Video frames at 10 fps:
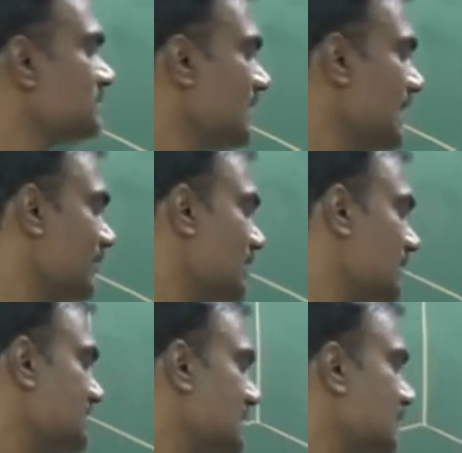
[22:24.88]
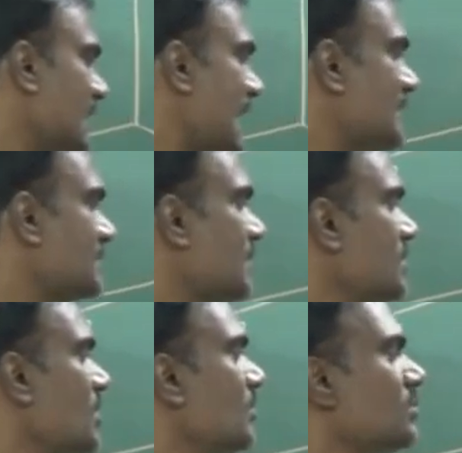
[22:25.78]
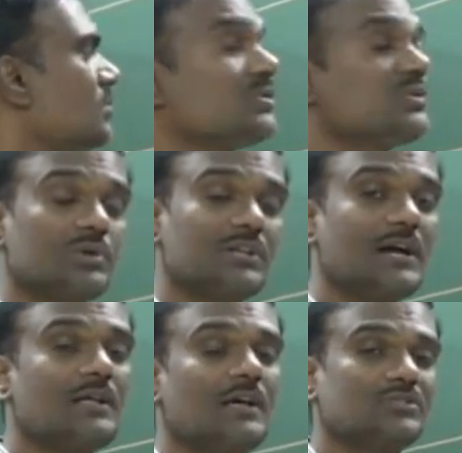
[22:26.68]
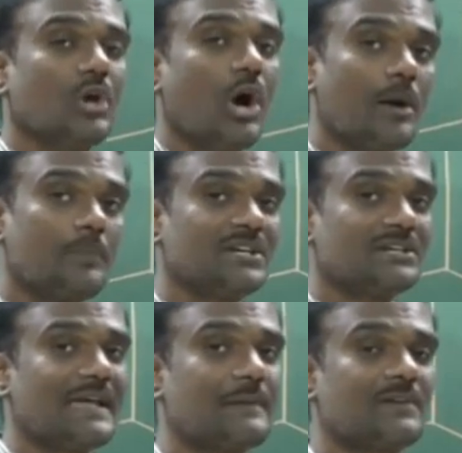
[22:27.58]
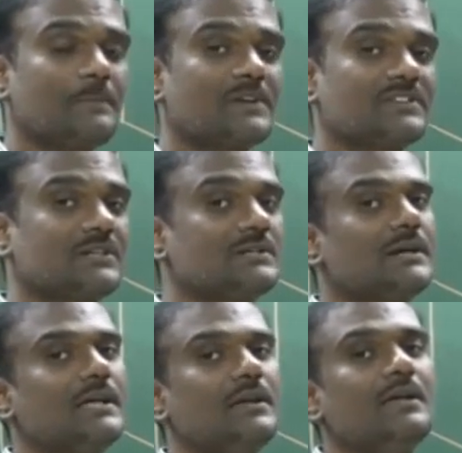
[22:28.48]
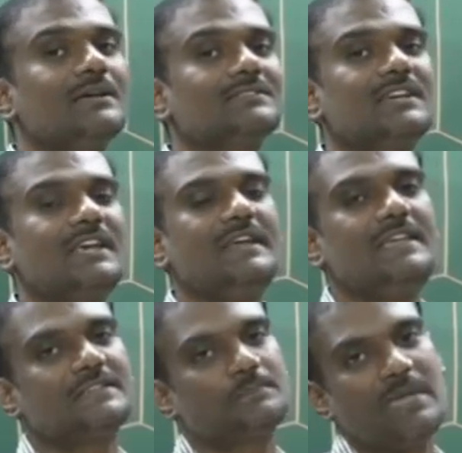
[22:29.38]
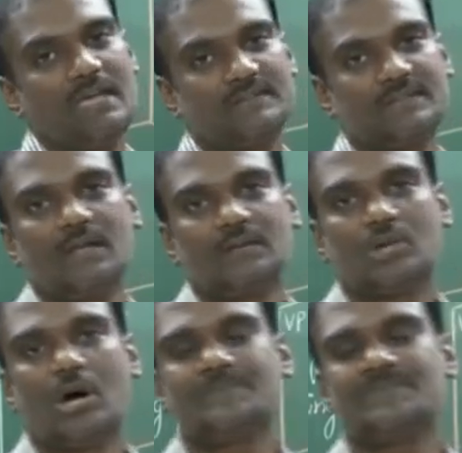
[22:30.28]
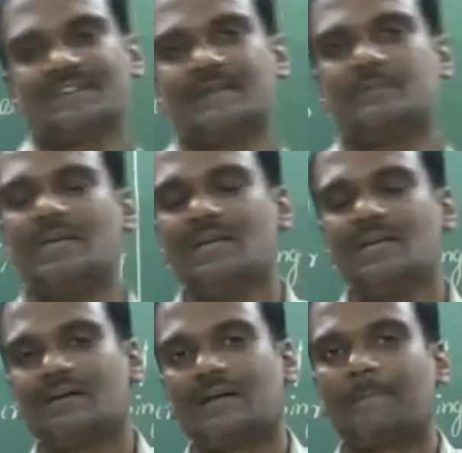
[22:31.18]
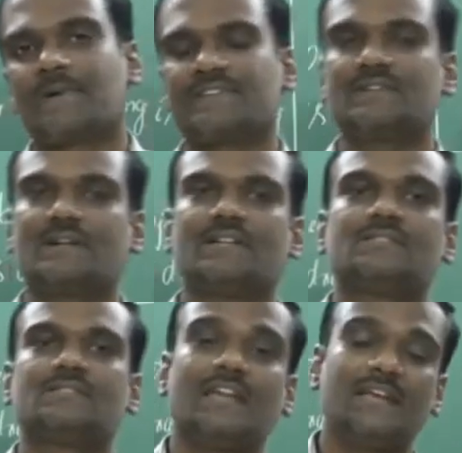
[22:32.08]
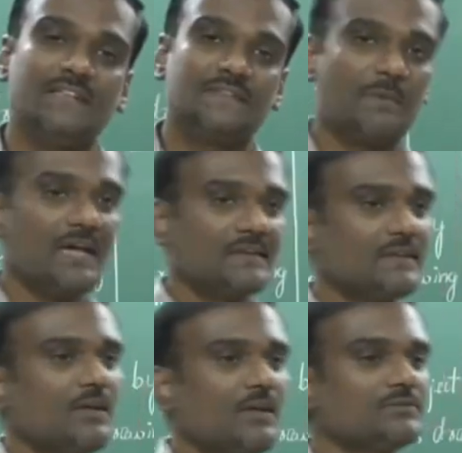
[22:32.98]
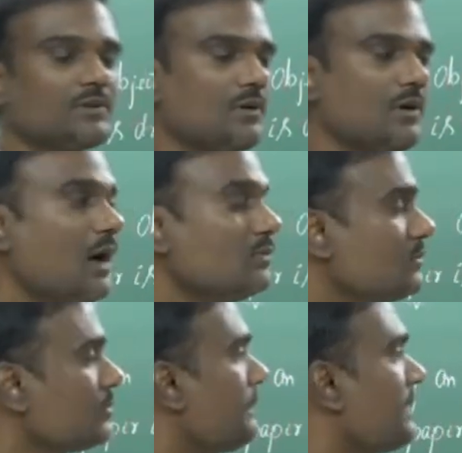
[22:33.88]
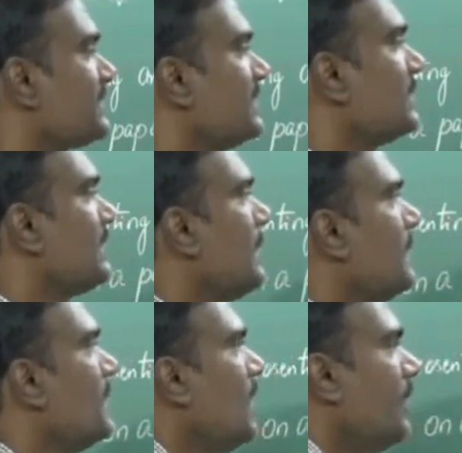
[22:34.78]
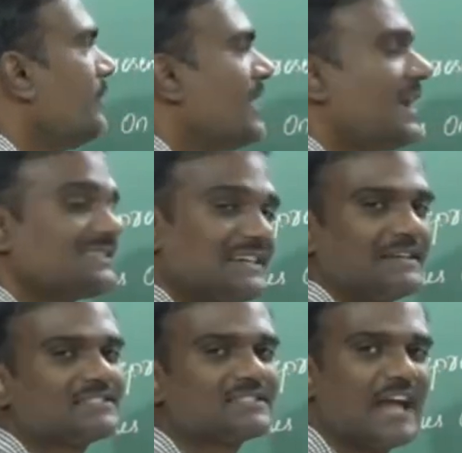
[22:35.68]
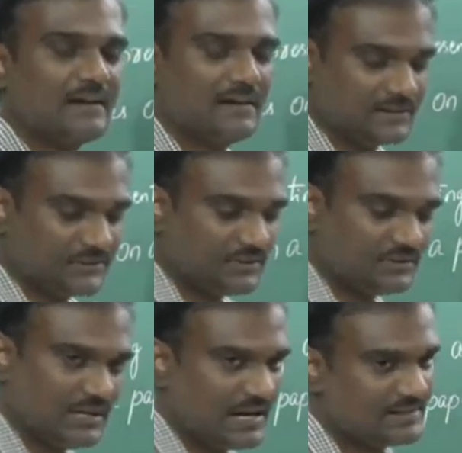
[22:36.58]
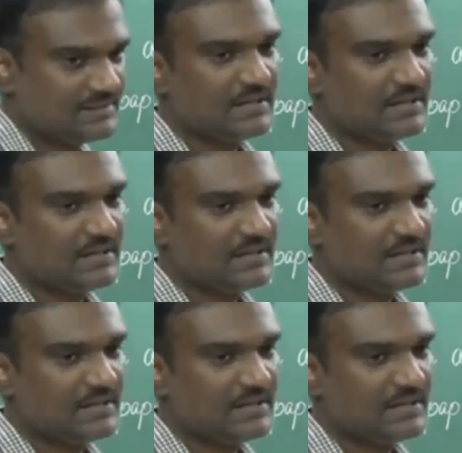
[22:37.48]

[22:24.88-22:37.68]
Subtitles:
something, I have written some diagram so that the object can be represented in 3D space. The object can be represented in 3D space. So how to represent them? There are certain standards to